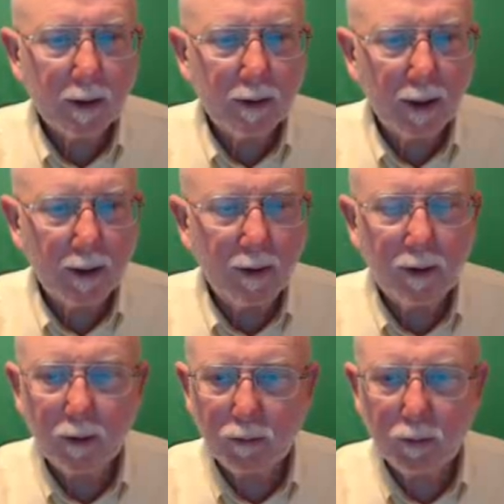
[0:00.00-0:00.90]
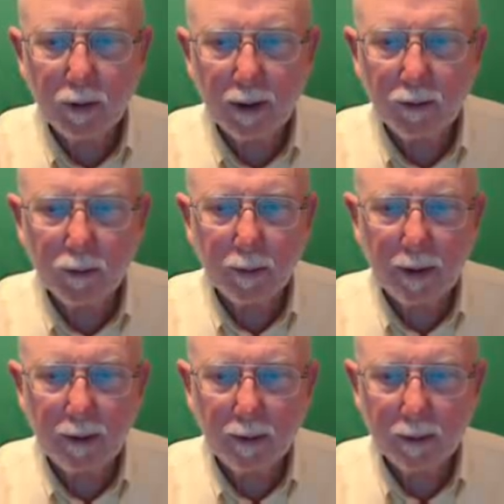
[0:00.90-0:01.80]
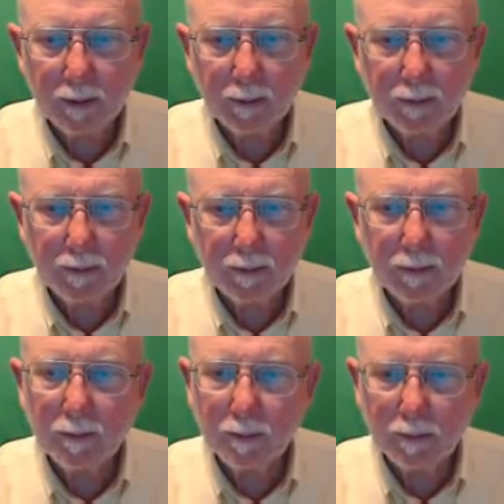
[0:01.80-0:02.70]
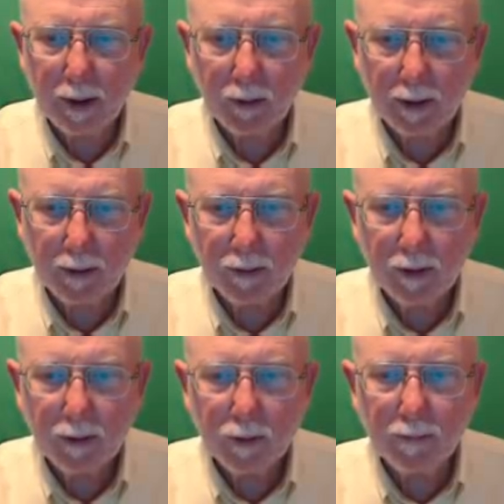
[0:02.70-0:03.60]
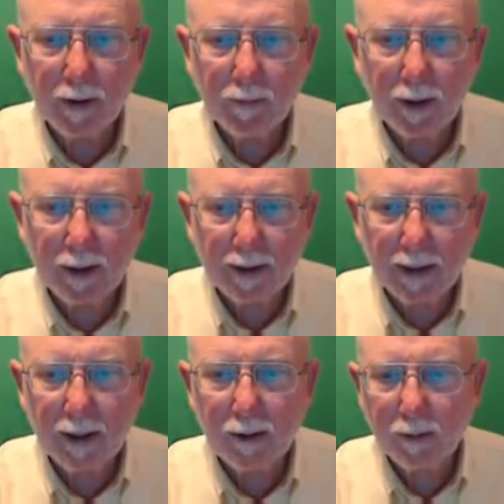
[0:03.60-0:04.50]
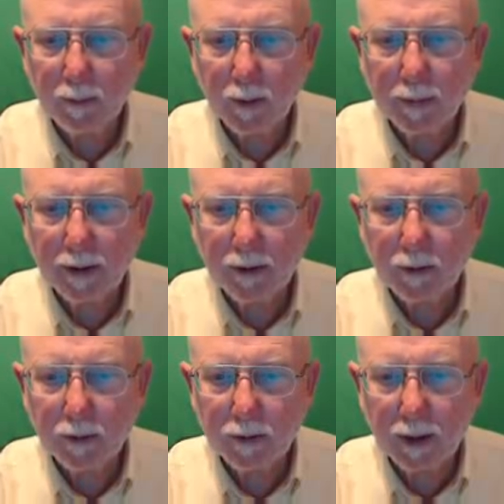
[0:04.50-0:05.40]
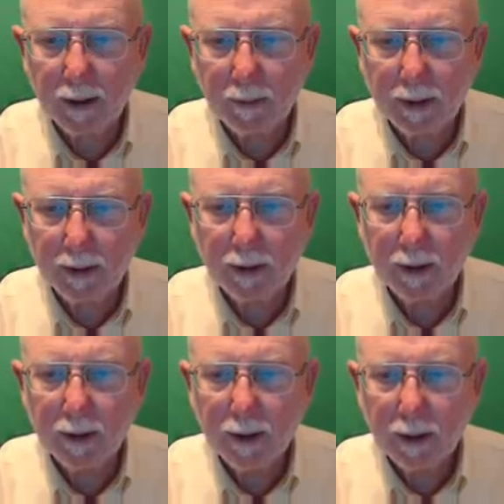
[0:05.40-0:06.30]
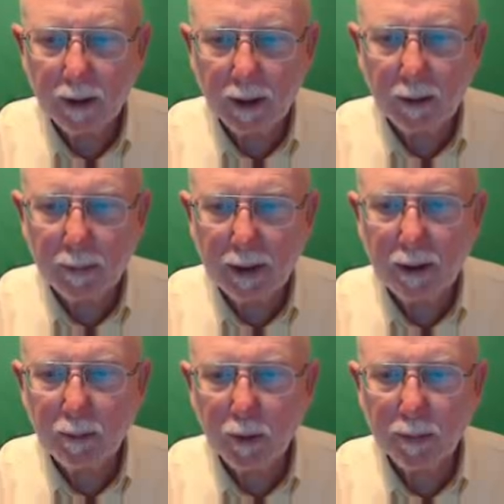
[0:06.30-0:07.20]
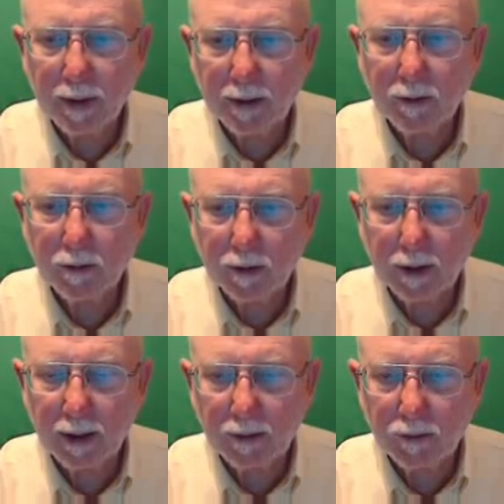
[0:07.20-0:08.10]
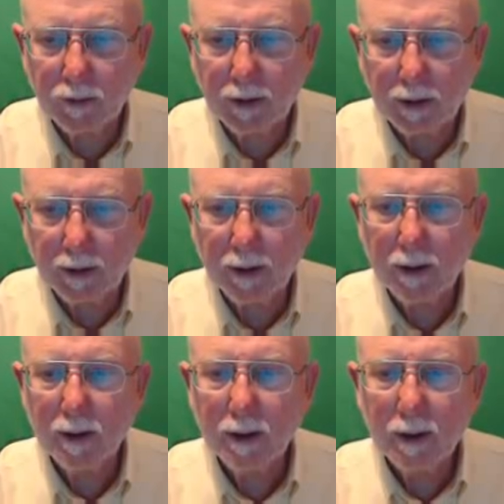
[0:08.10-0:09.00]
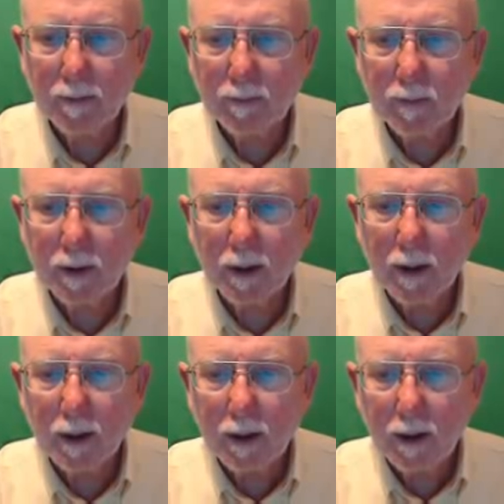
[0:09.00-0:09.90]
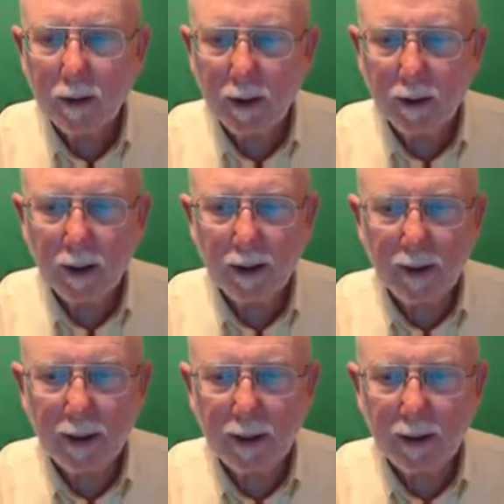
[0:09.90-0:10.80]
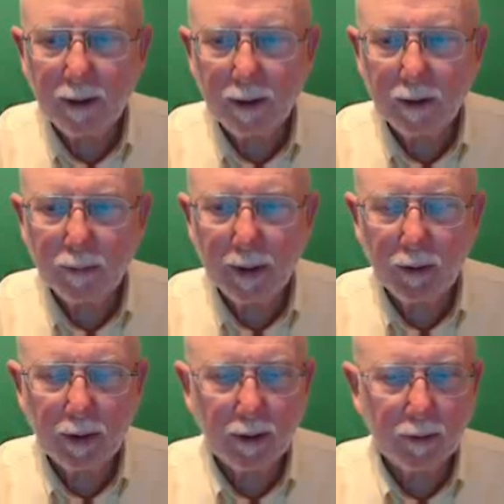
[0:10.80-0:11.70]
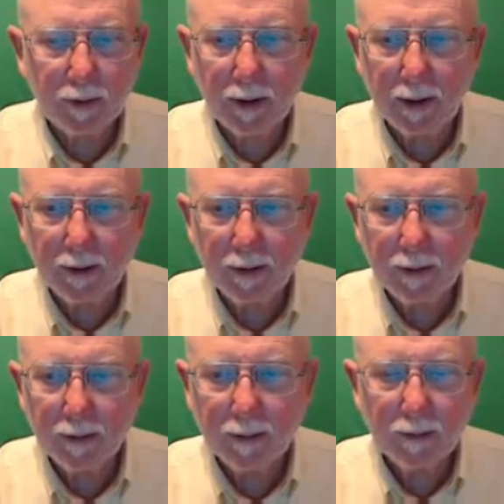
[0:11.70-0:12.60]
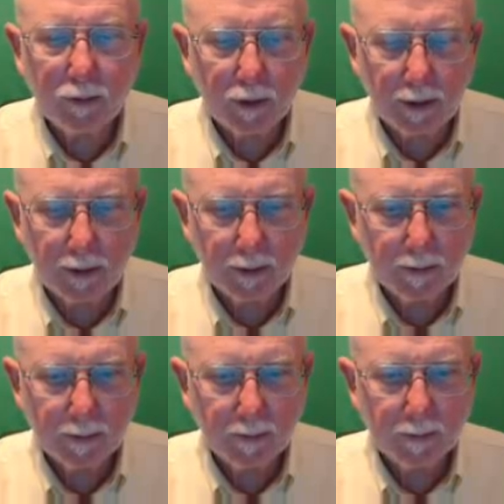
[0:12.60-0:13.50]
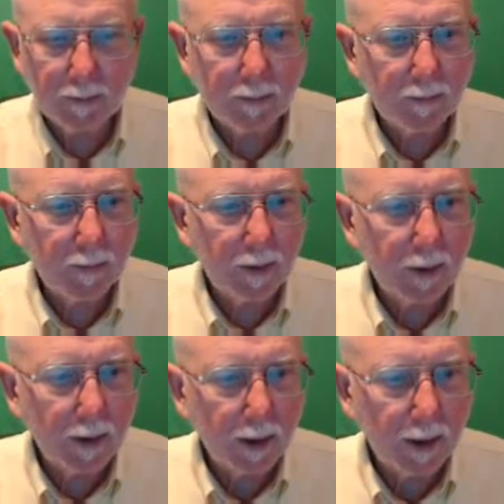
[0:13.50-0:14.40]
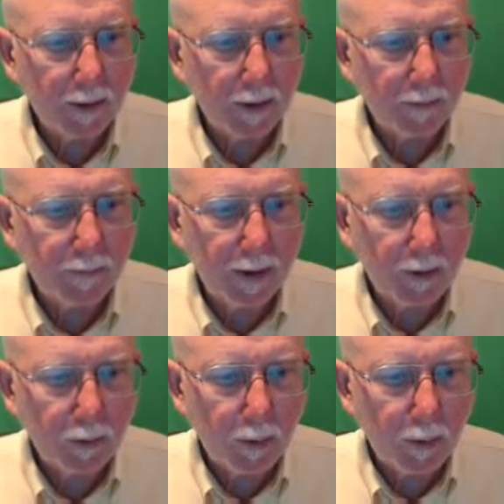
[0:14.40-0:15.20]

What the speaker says: then those two lines are going to be parallel. So if I have line A perpendicular to line B perpendicular to line C, then line A is parallel to line C. And then the final